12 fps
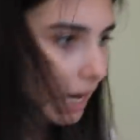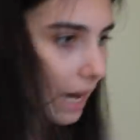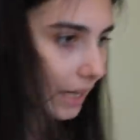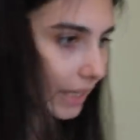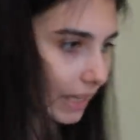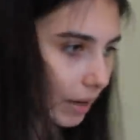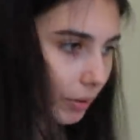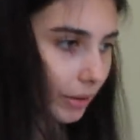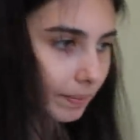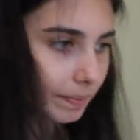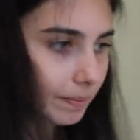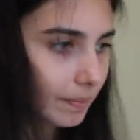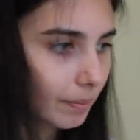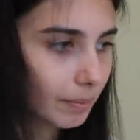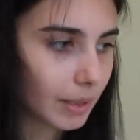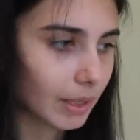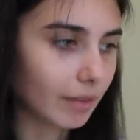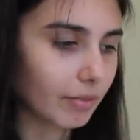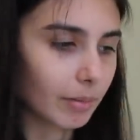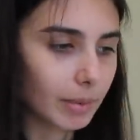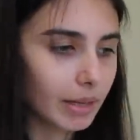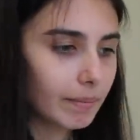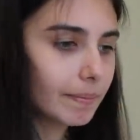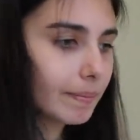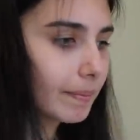I like that one, but not for me. I